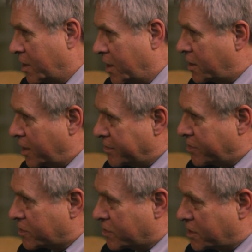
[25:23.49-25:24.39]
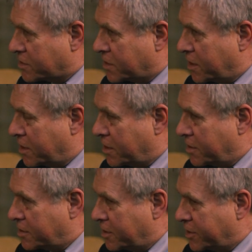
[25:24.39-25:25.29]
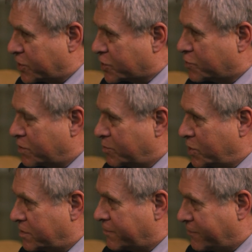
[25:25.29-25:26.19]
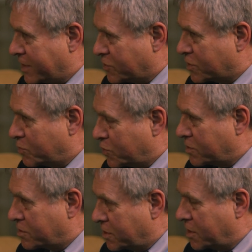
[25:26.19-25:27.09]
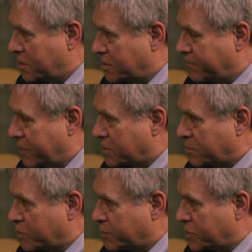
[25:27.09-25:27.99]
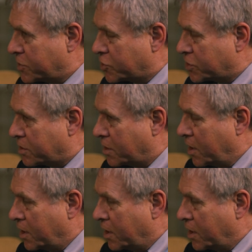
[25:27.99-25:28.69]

And I think that's an extremely defensible defensible position.